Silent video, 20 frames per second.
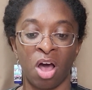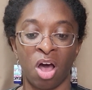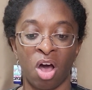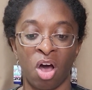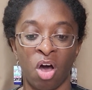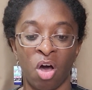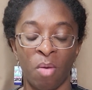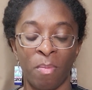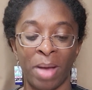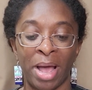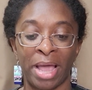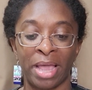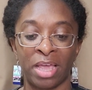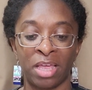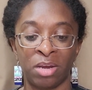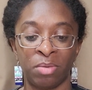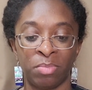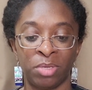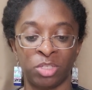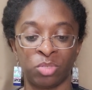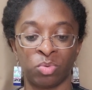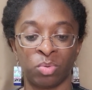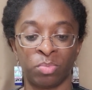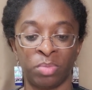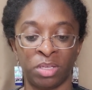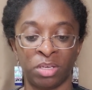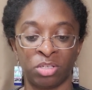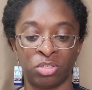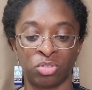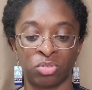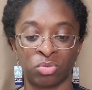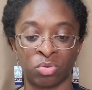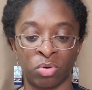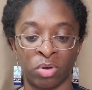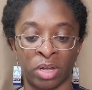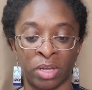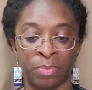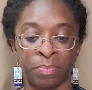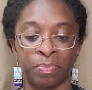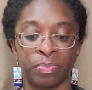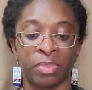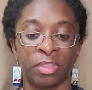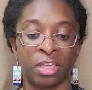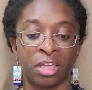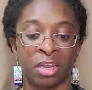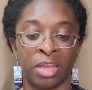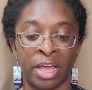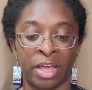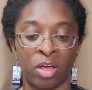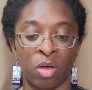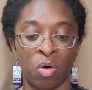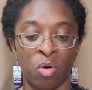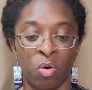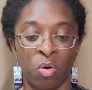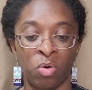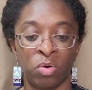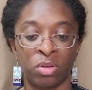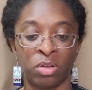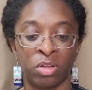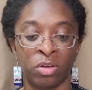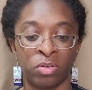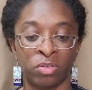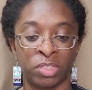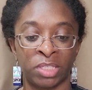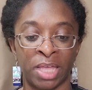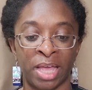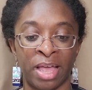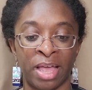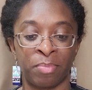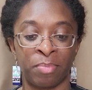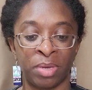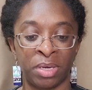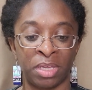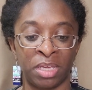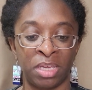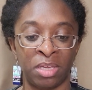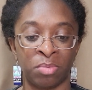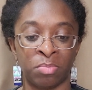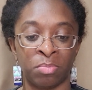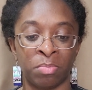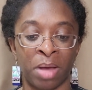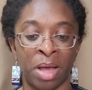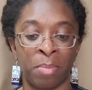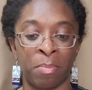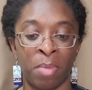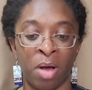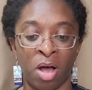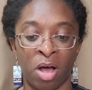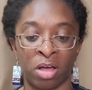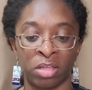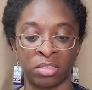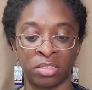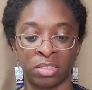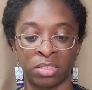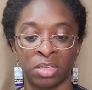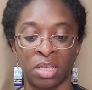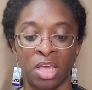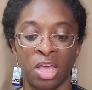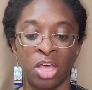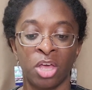All my enemies will be destroyed, like old clothes that been eaten by moths.